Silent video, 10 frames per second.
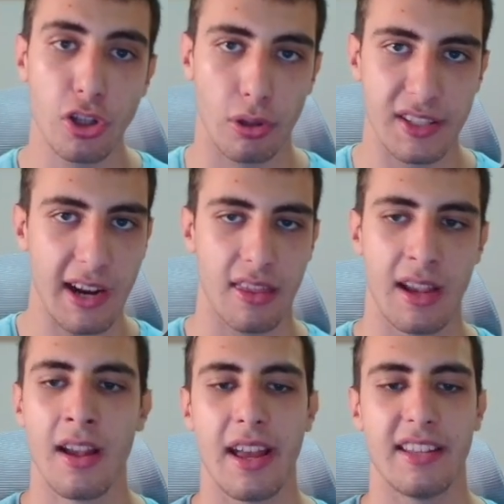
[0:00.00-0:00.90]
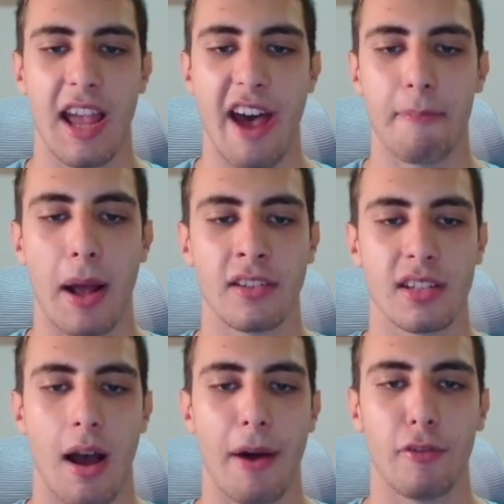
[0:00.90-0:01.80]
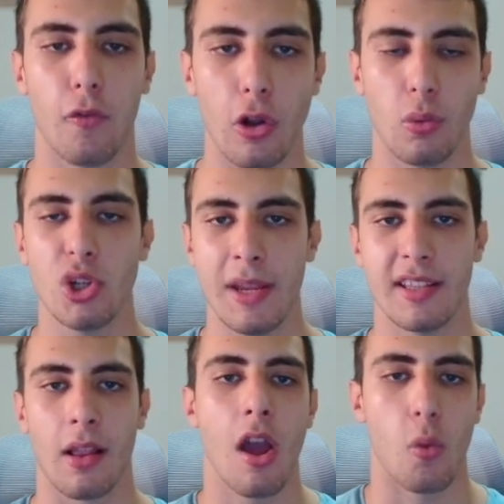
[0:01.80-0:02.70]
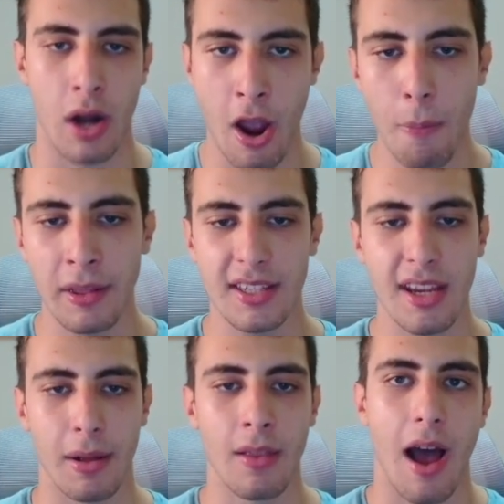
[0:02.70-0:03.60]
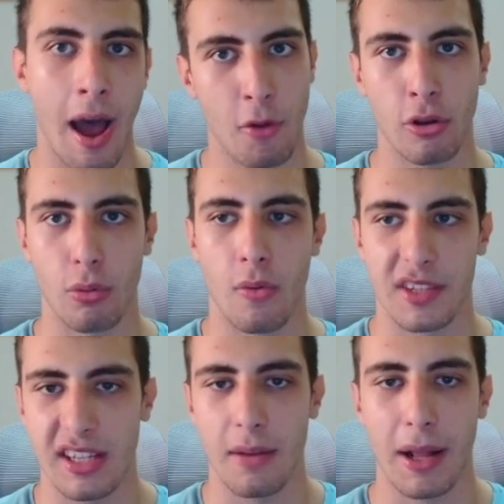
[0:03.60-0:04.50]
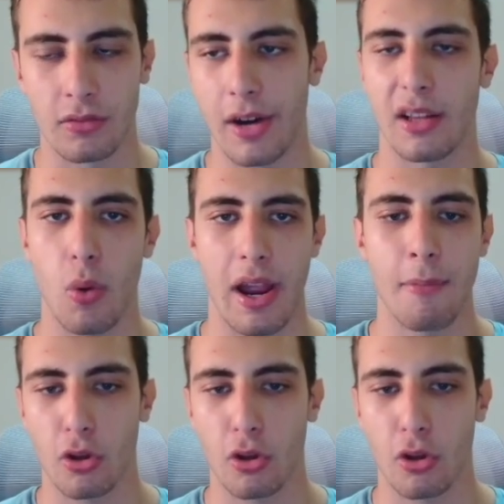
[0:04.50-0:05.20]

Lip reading: Also, the second thing is they have buttons above the fold, which means that when I open this email, I'm going to see the button right away.